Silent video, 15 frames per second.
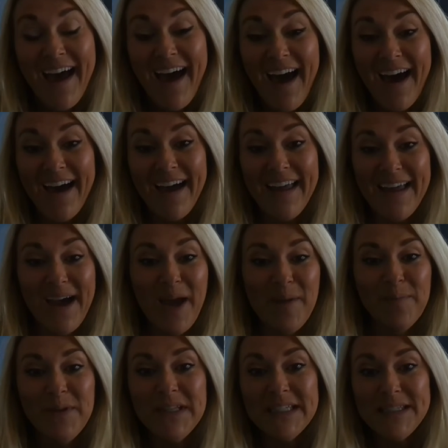Hi,
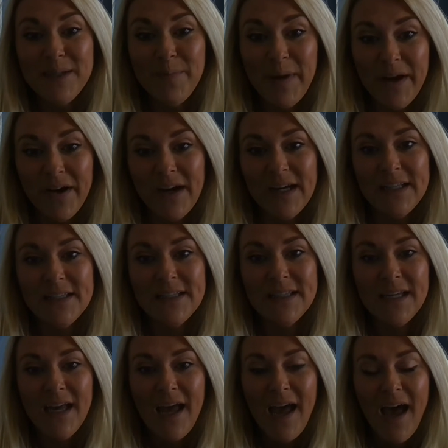I'm Melissa
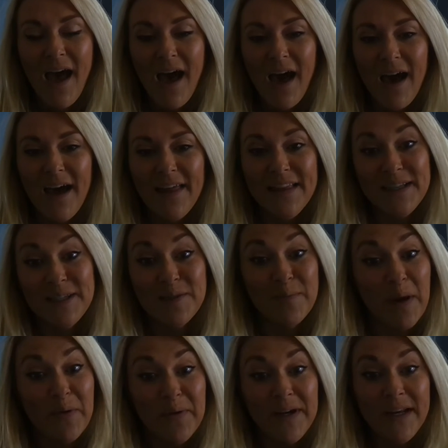Behrens. Uh, this is
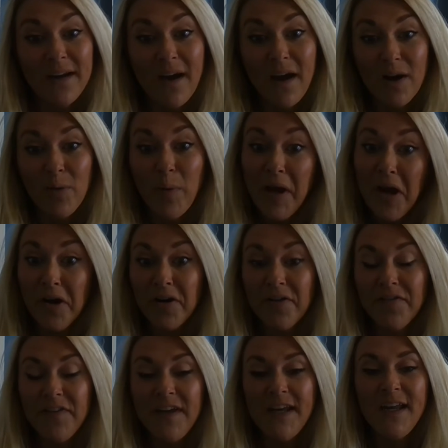my reading
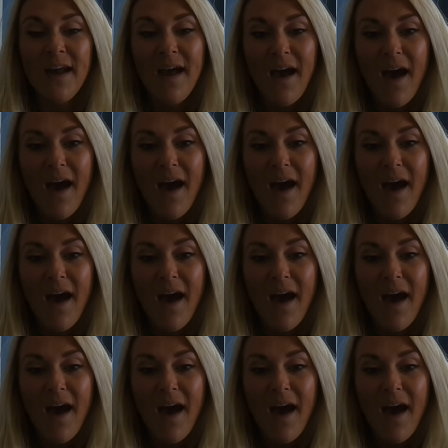autobiography.